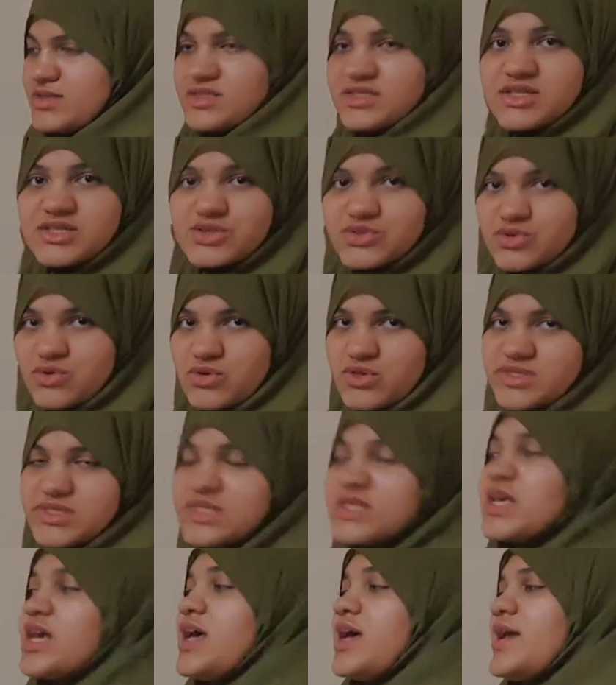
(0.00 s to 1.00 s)
these
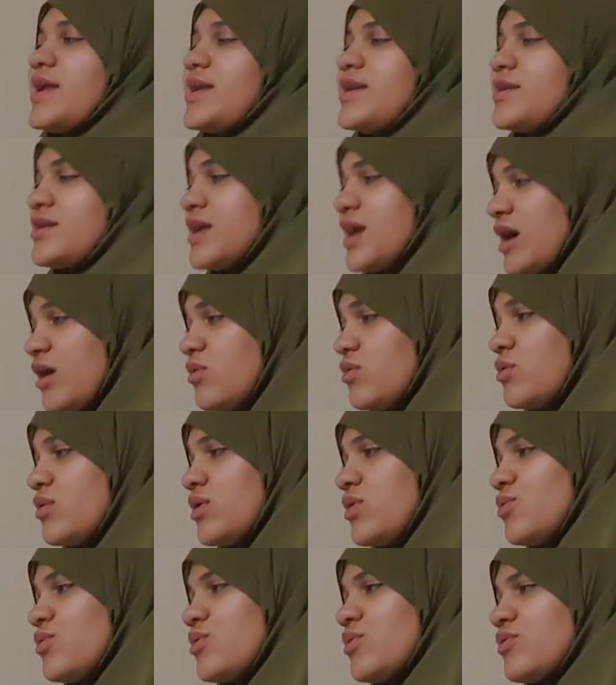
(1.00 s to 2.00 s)
rules. Now
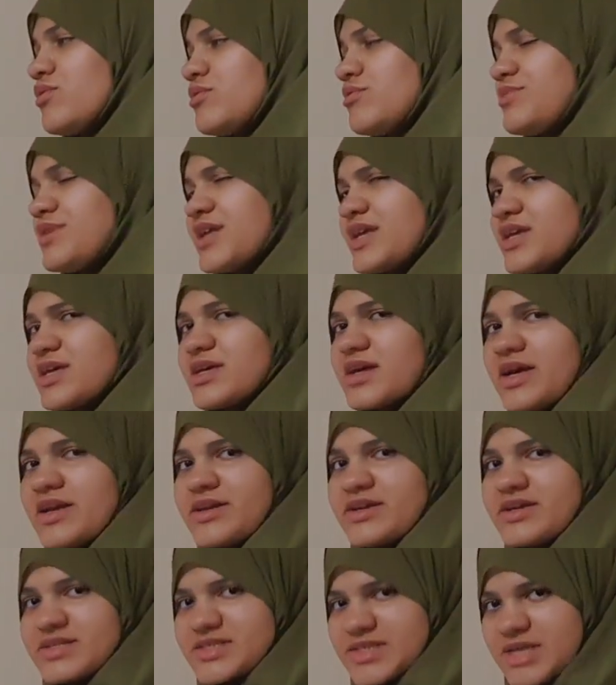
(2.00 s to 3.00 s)
we will bring an
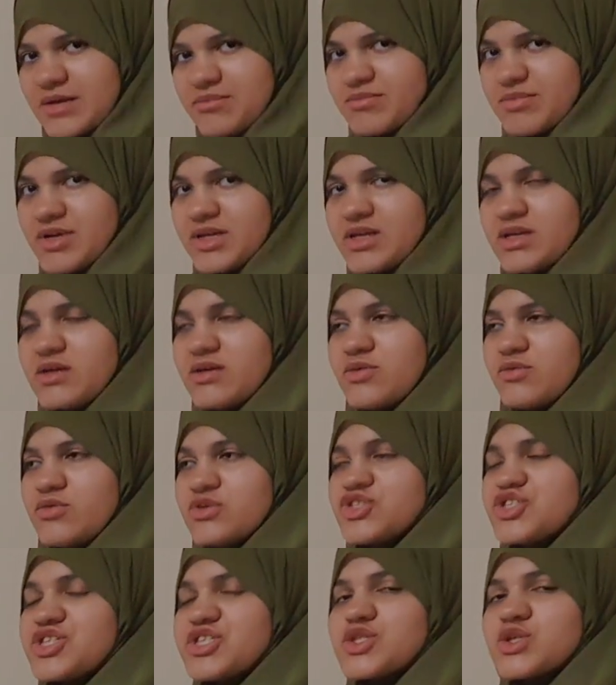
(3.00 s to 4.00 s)
example,
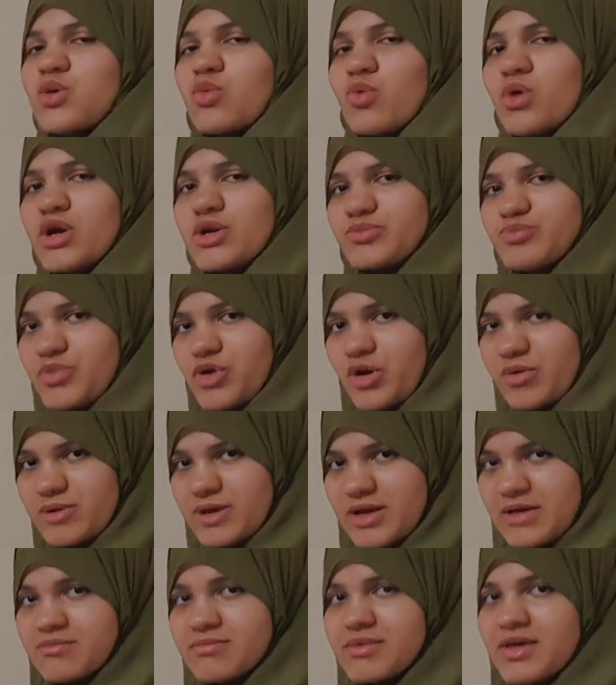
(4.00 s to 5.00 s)
which is a word
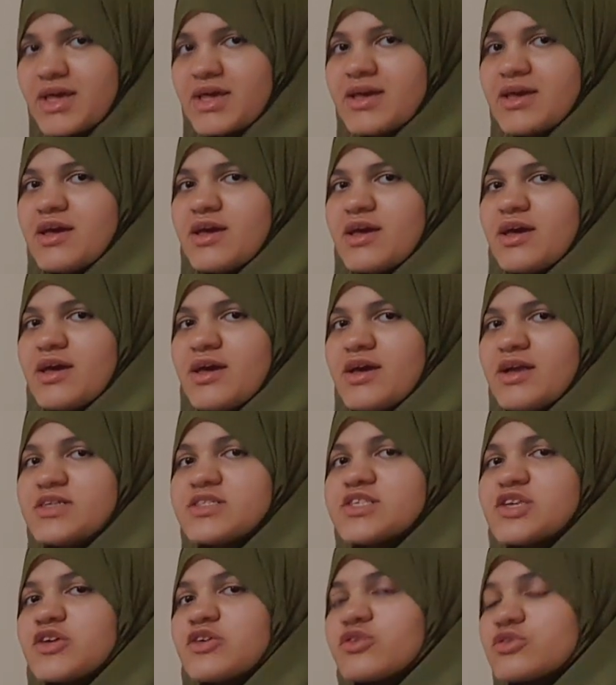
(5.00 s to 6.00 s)
problem.
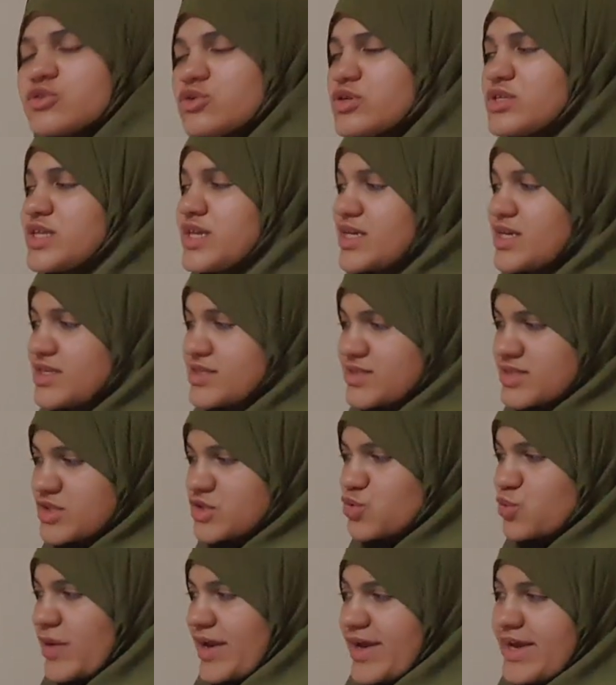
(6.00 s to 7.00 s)
It's including
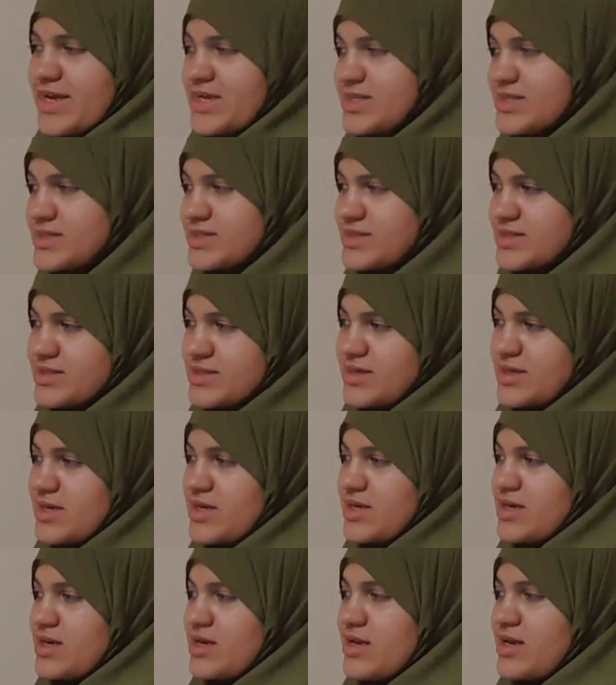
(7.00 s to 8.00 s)
these ways,
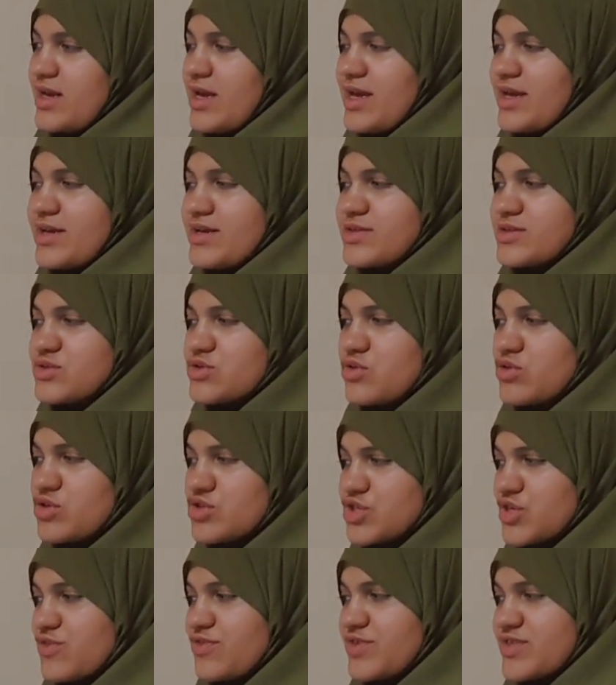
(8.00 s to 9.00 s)
like
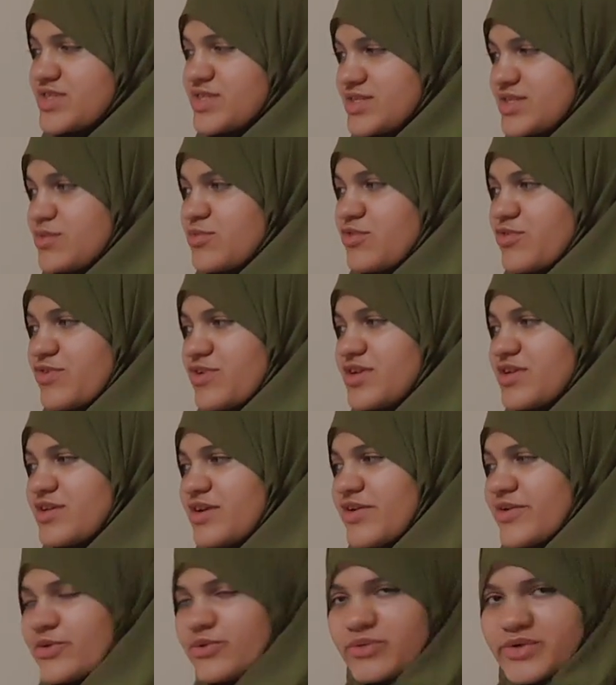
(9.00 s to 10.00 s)
solution of a system of linear
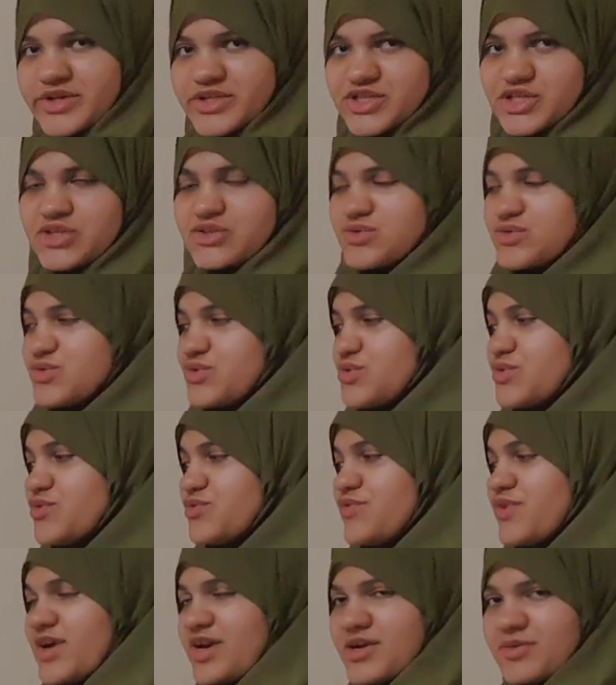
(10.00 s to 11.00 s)
equation to two
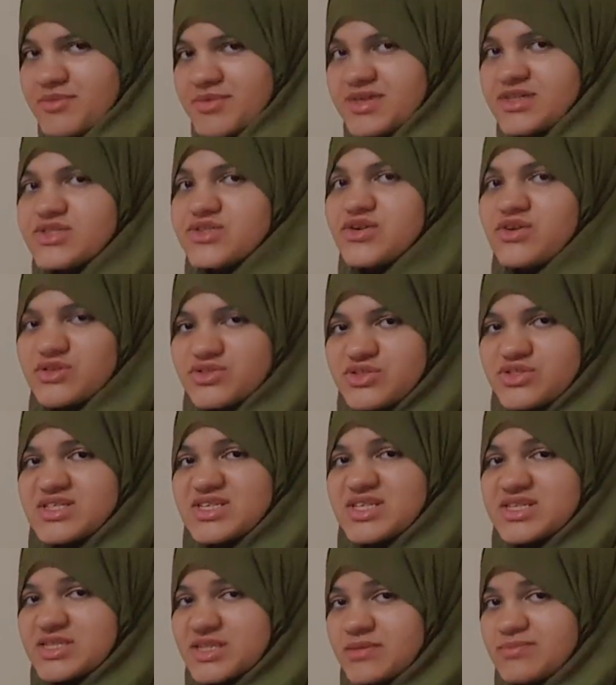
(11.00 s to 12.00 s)
variables, also
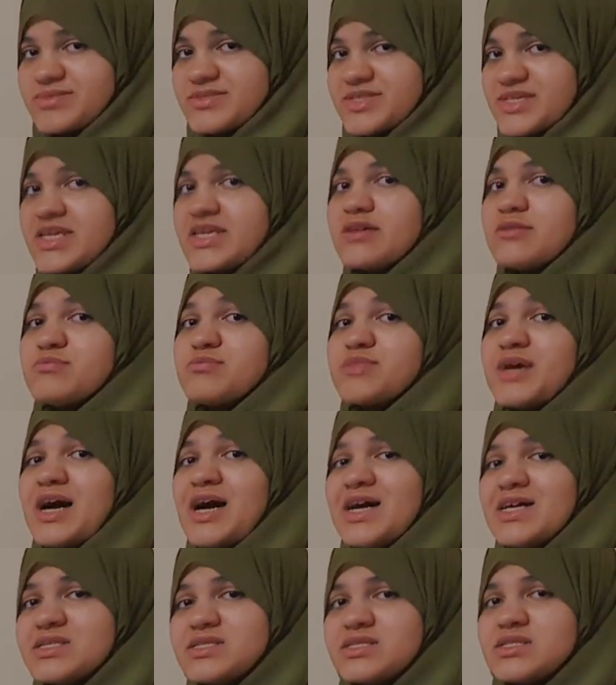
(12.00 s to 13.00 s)
the same thing,
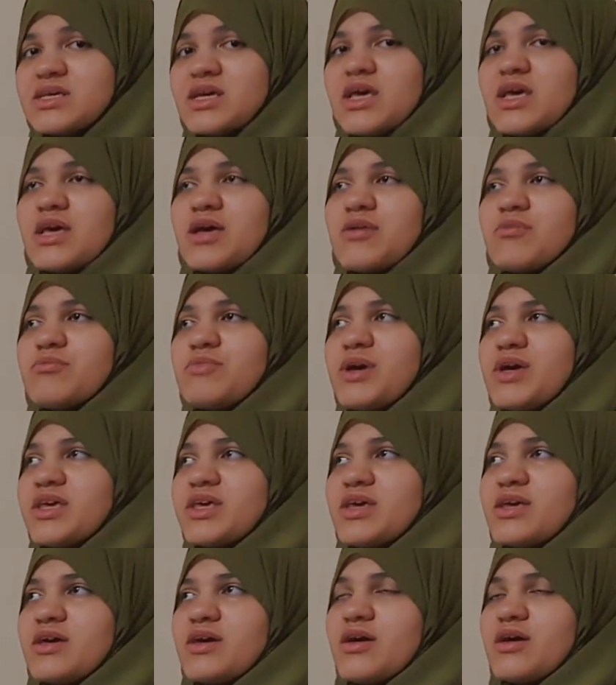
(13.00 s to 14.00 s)
but
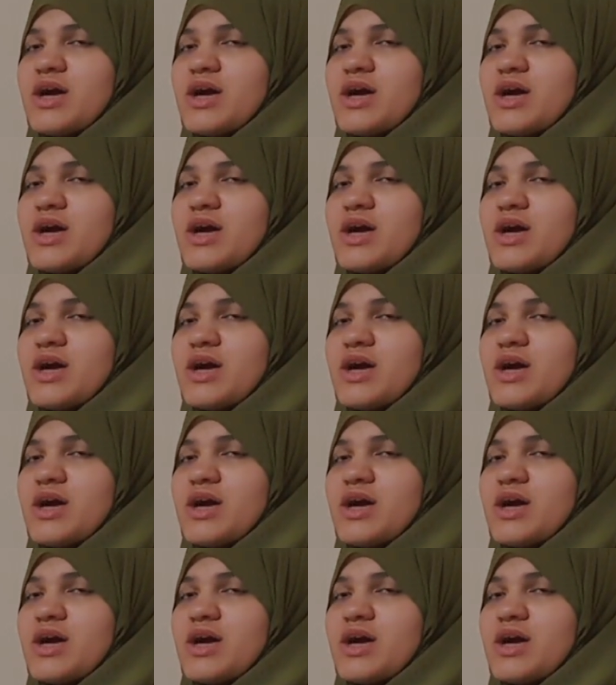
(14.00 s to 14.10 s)
by